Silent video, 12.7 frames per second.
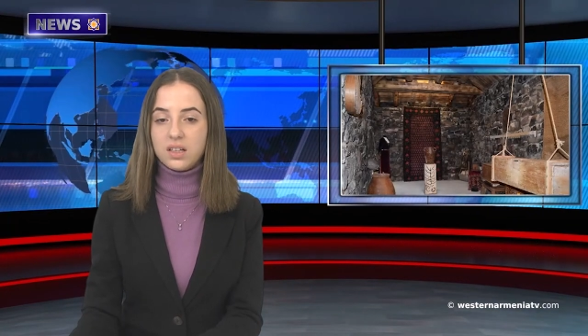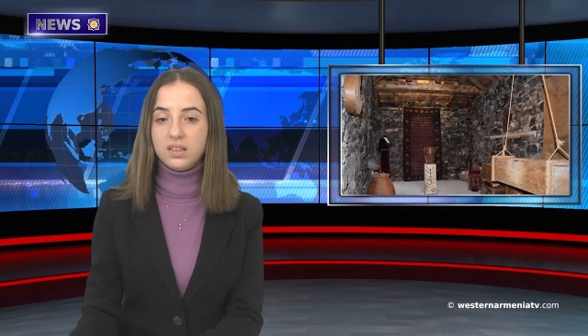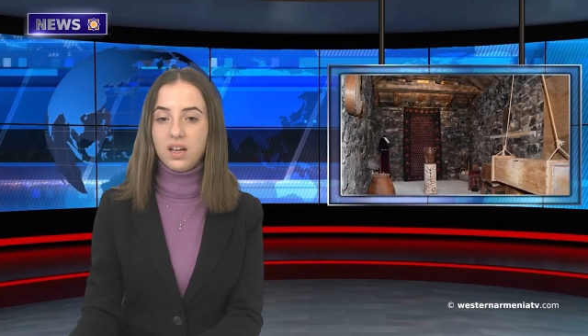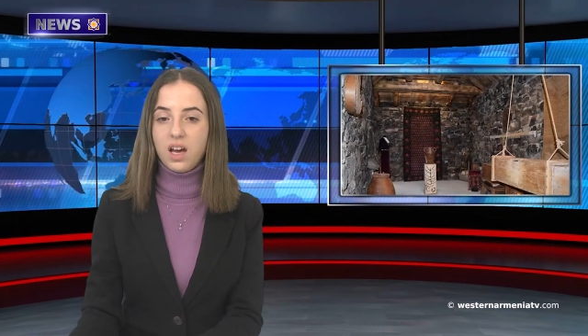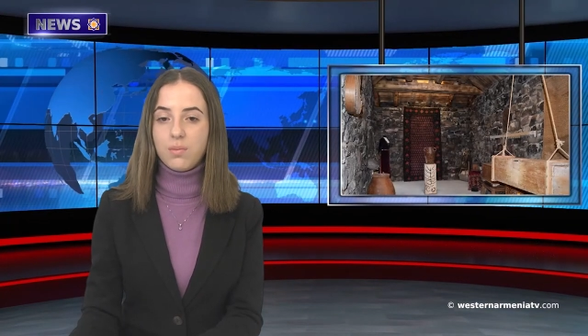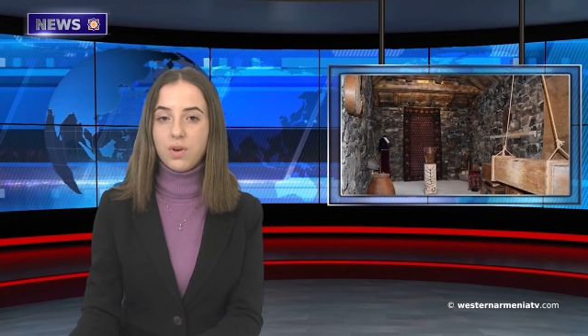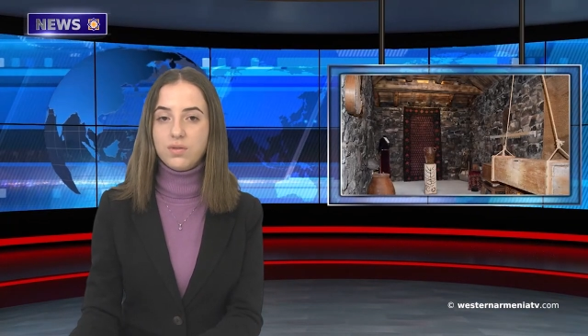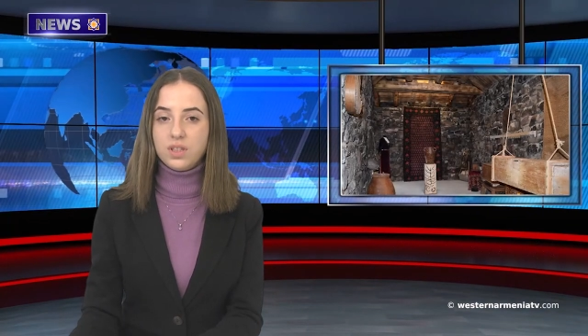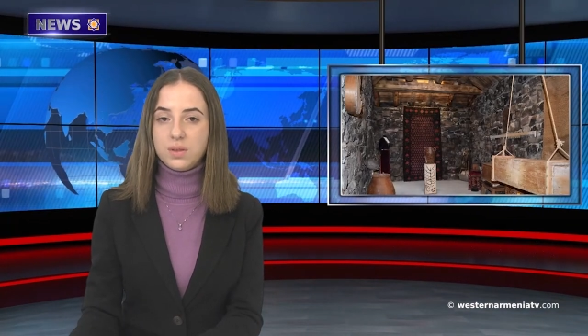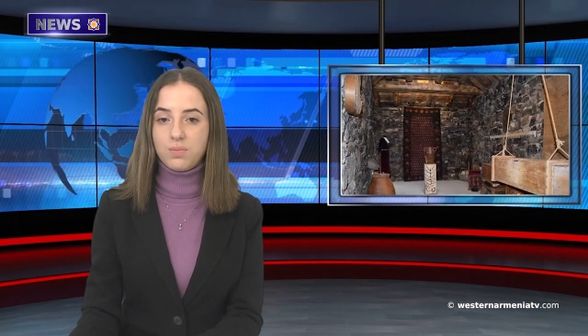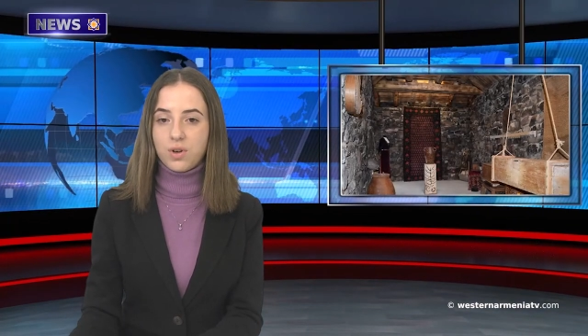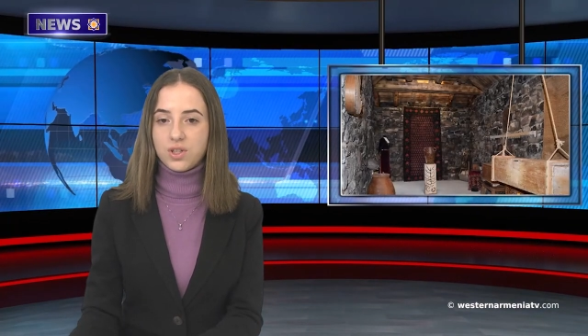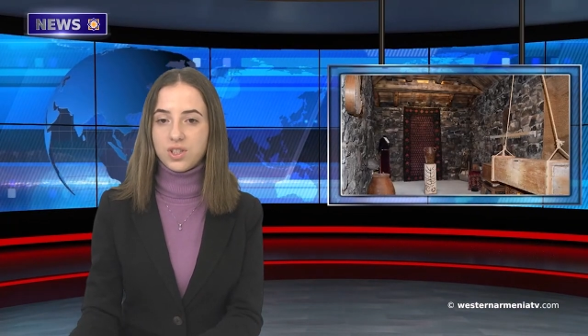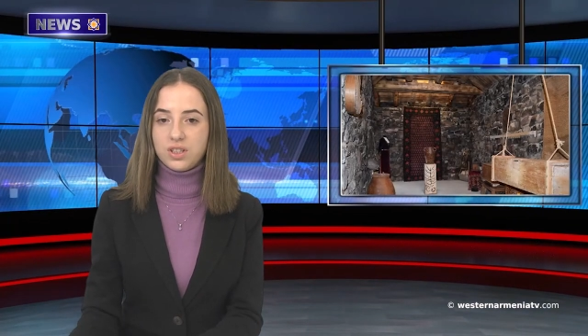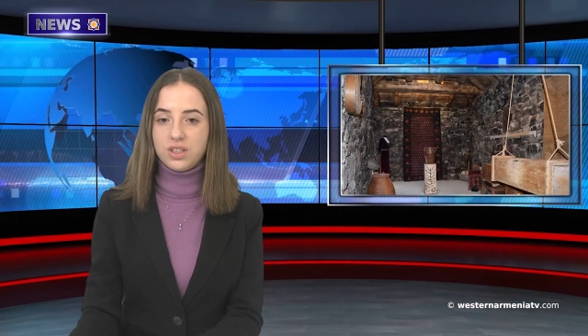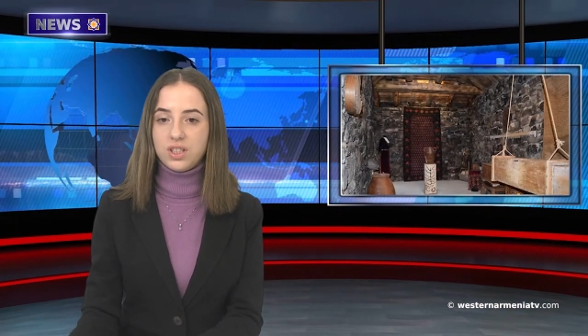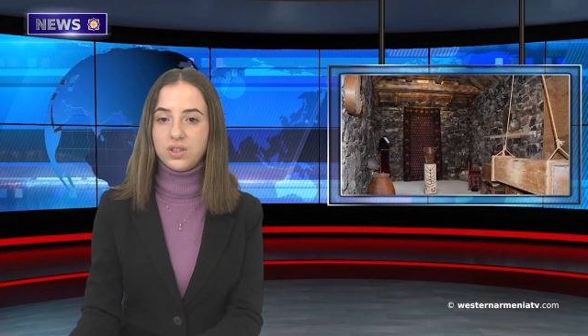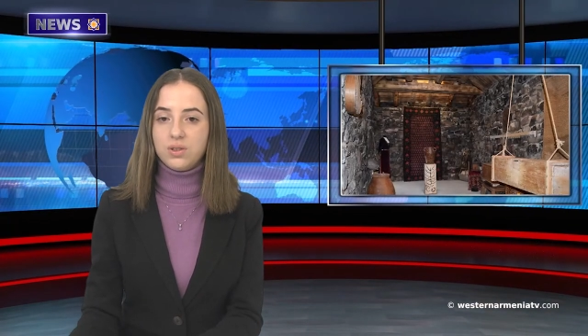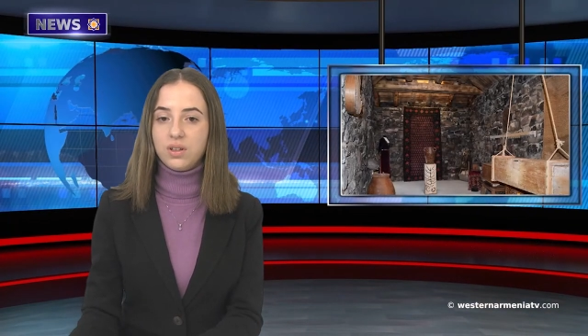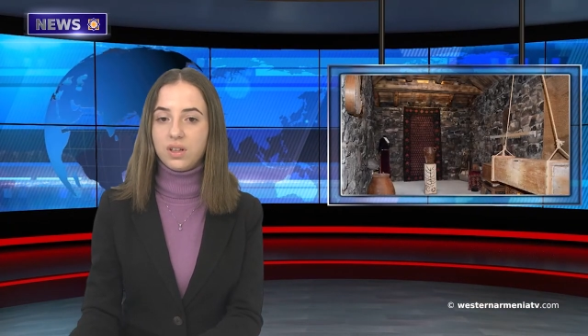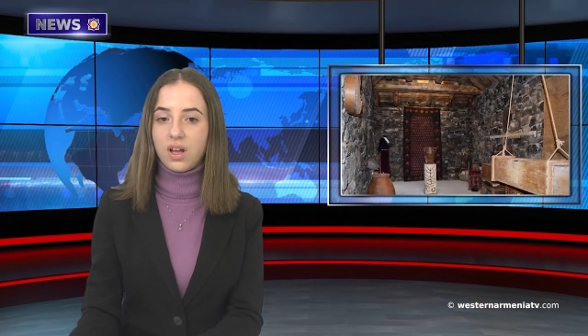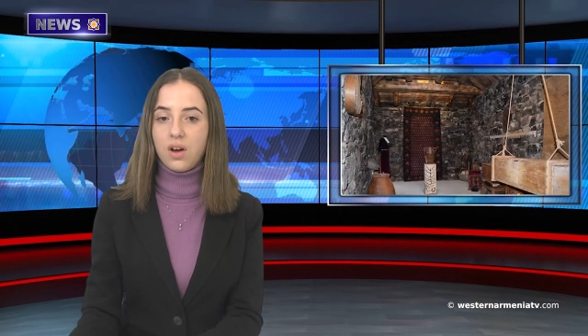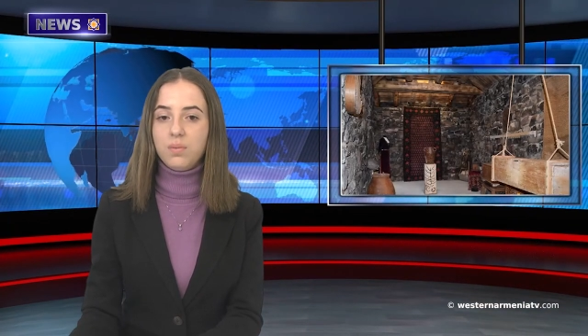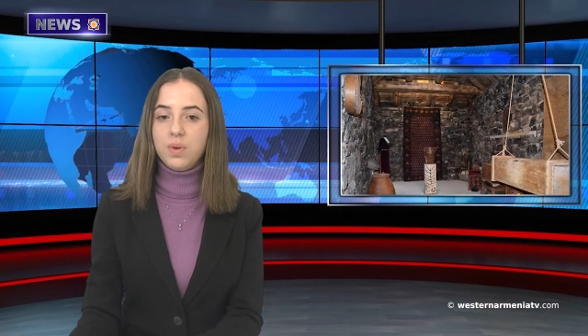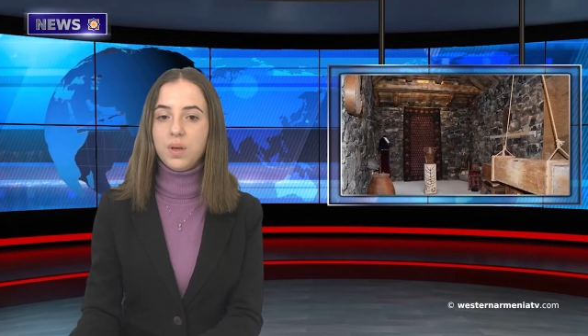The aim of this project is to
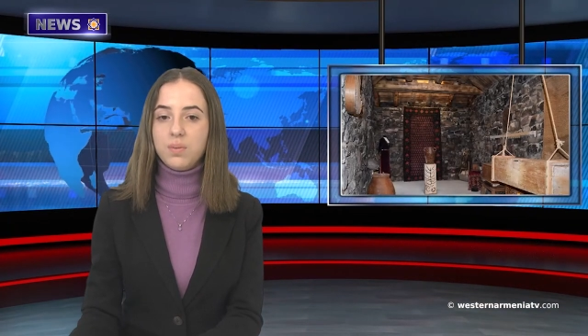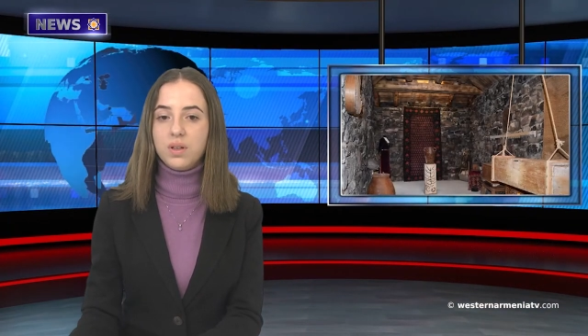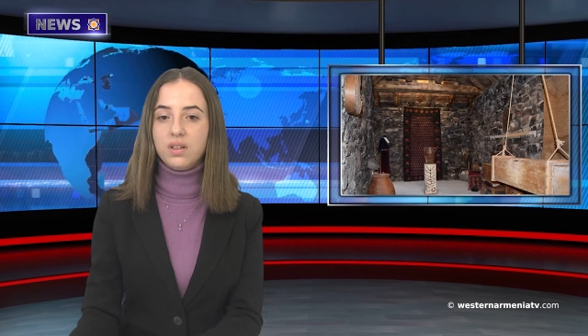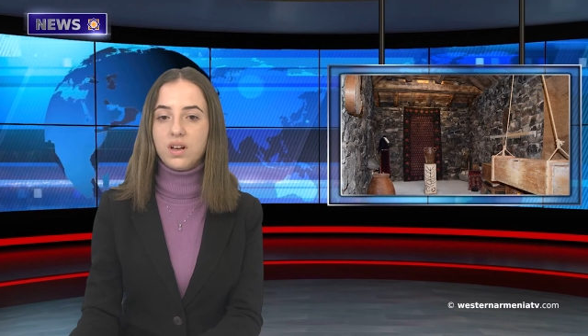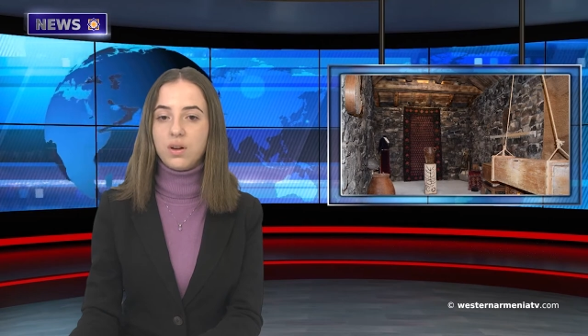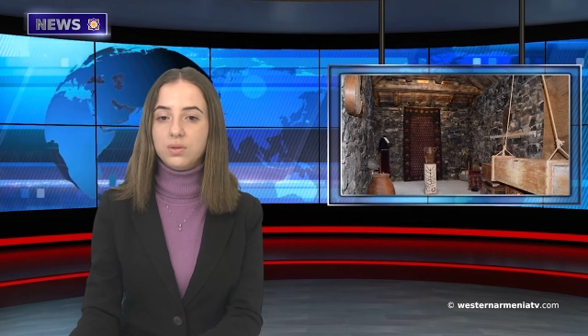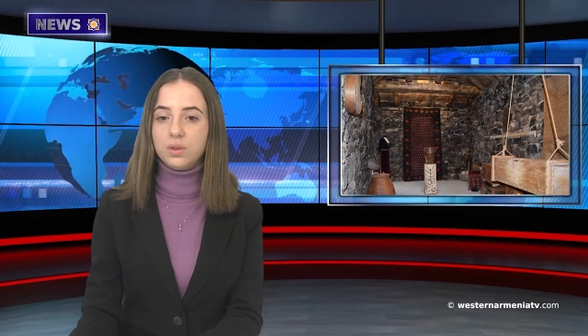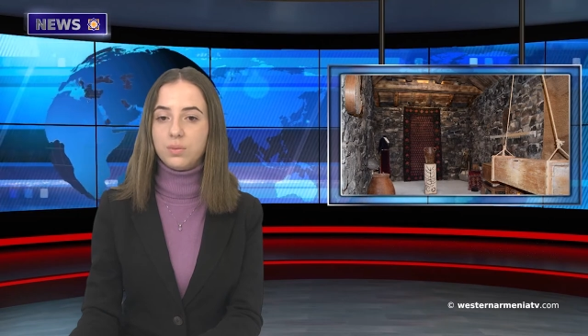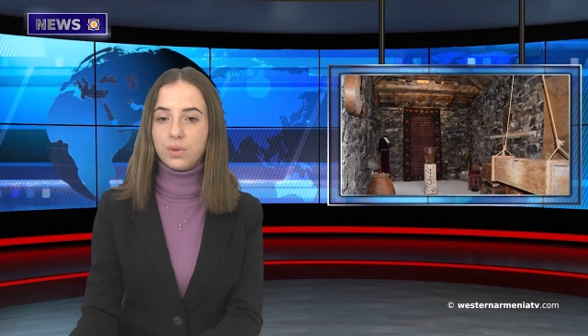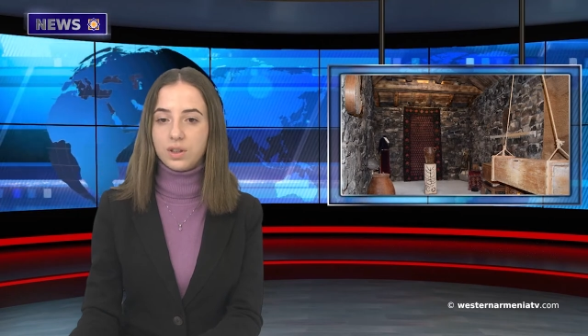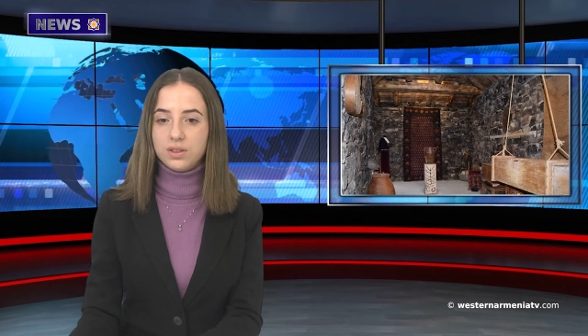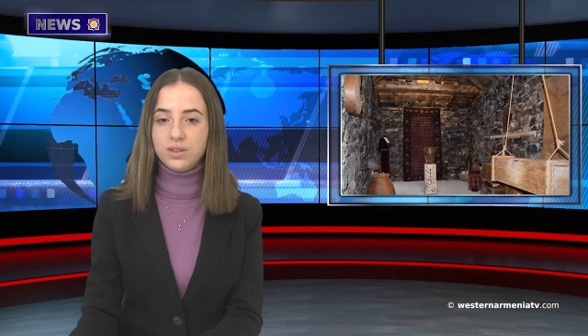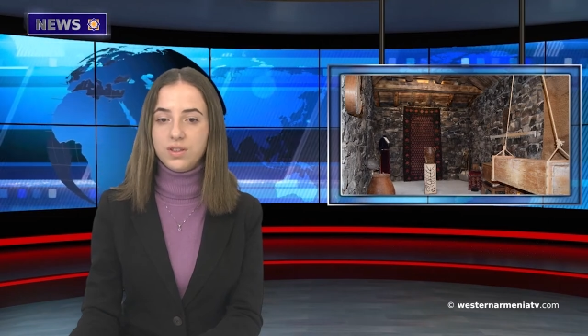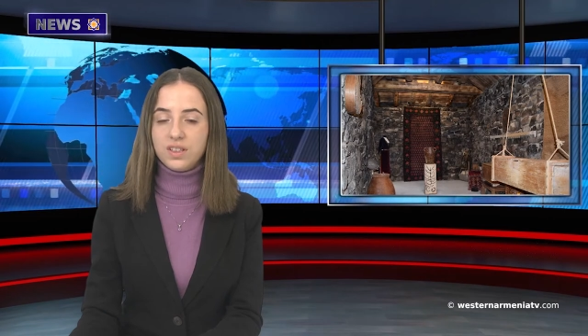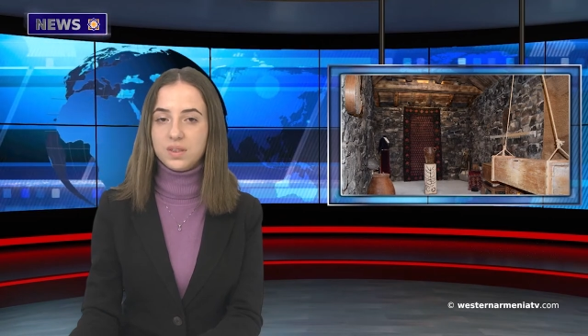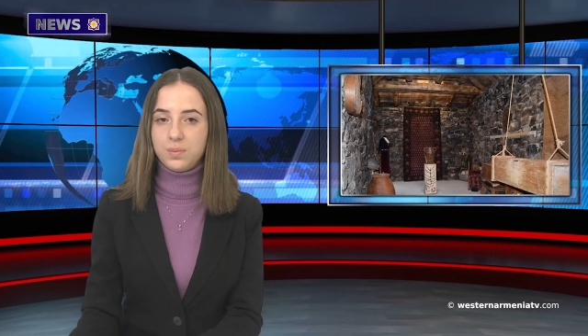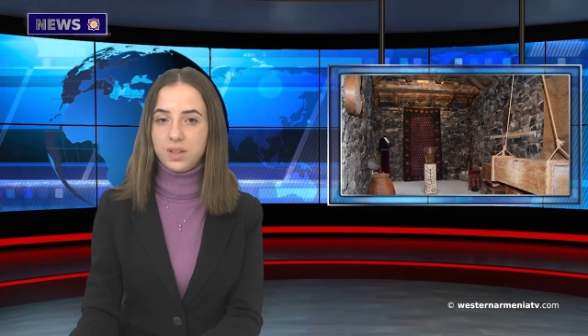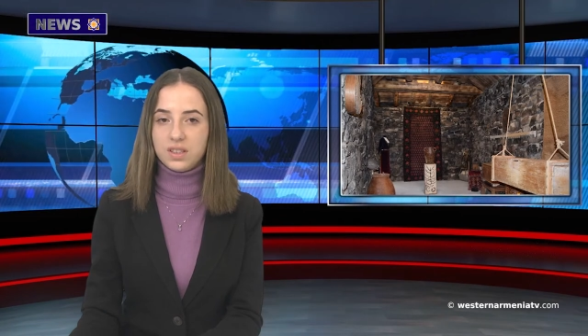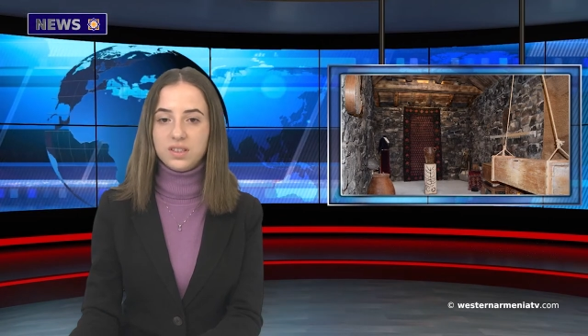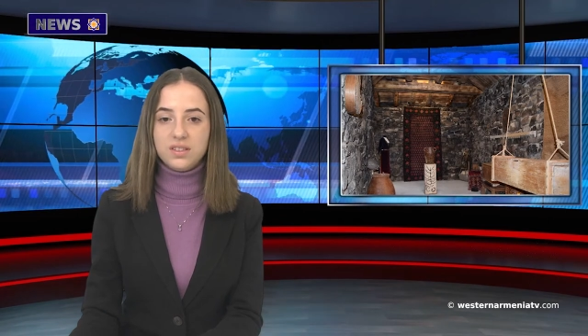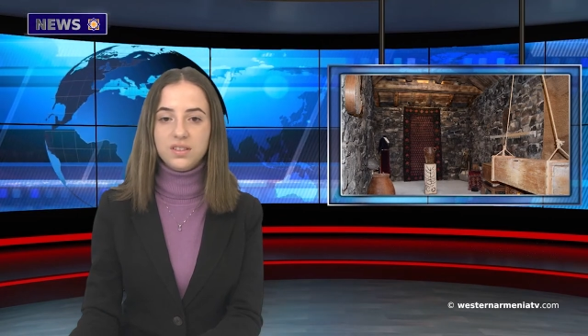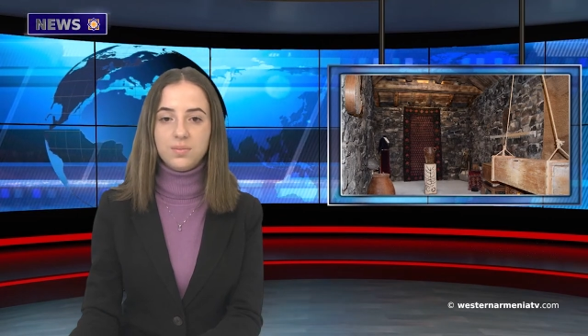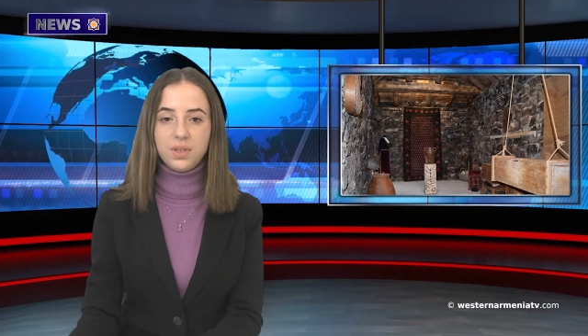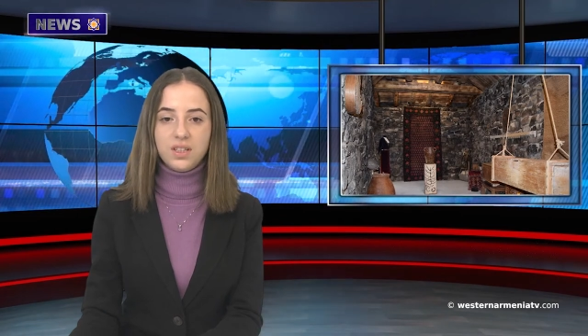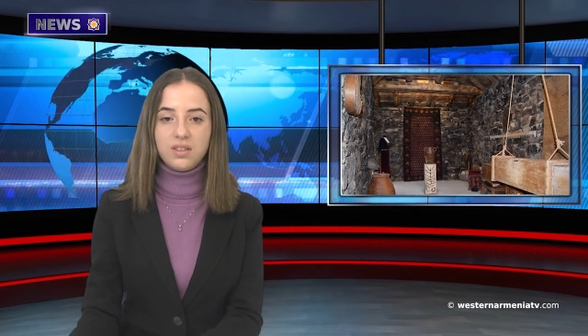allow people around the world to experience
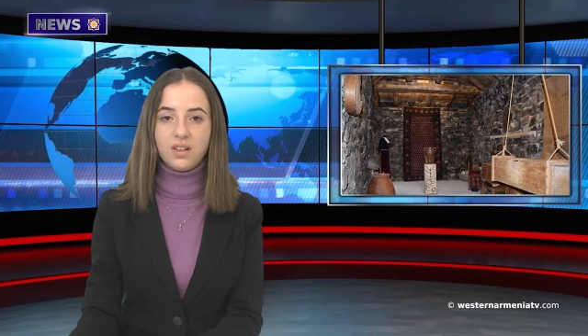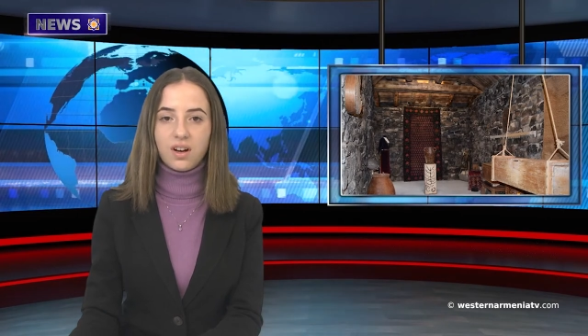Armenian